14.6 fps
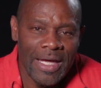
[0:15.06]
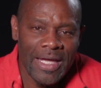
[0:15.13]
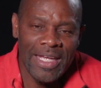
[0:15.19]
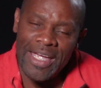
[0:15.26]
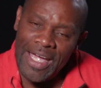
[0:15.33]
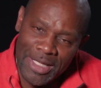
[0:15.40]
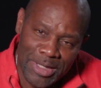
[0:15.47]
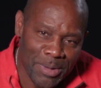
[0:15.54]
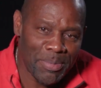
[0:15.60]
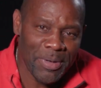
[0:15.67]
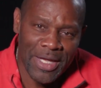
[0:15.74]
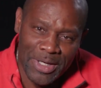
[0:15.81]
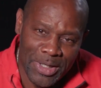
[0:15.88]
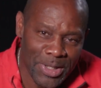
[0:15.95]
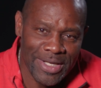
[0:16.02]
He ate the
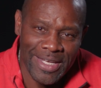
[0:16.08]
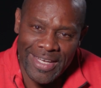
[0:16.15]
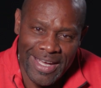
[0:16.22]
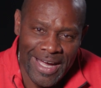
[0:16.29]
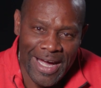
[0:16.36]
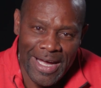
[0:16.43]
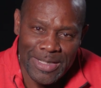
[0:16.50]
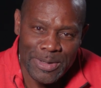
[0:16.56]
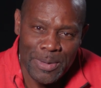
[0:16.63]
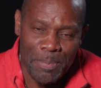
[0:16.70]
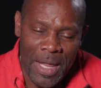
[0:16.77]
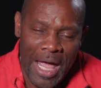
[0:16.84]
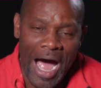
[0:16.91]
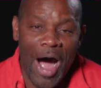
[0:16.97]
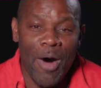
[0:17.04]
pink cookie, guys.
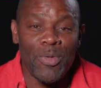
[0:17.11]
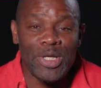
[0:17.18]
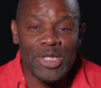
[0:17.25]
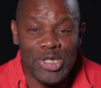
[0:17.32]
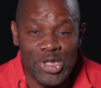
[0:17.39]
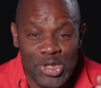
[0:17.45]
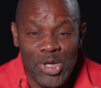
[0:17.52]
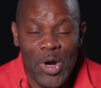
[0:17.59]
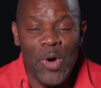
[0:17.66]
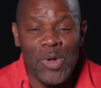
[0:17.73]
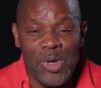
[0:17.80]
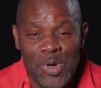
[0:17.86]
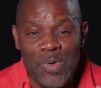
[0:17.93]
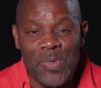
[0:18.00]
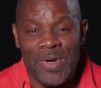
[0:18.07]
I want to show
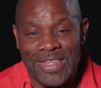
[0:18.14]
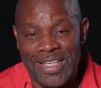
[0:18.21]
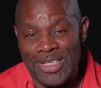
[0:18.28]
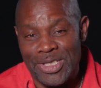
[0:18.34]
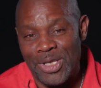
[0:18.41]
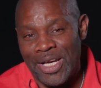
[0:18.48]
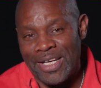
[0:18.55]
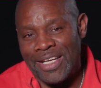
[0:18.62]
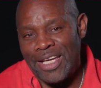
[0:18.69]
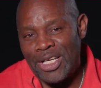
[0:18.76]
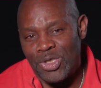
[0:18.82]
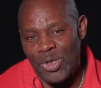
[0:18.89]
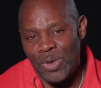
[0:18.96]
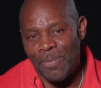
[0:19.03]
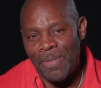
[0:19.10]
you what this is going to
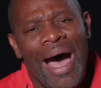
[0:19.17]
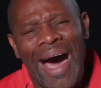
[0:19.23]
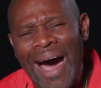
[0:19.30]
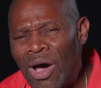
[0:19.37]
get you.